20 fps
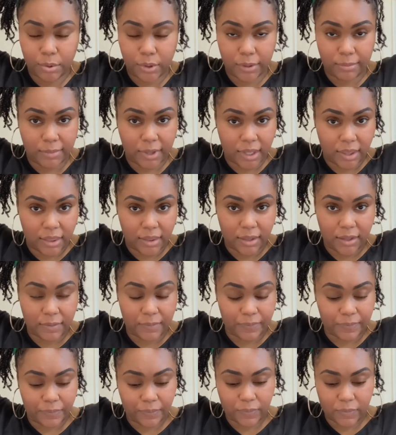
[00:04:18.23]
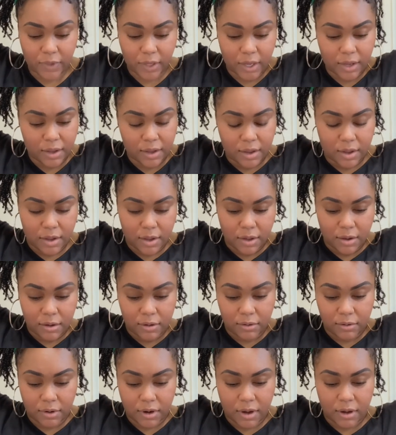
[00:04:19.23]
method on
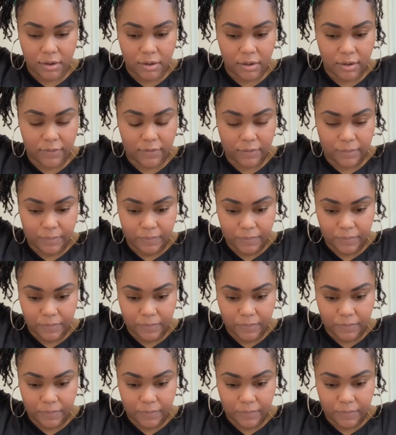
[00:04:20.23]
all of them.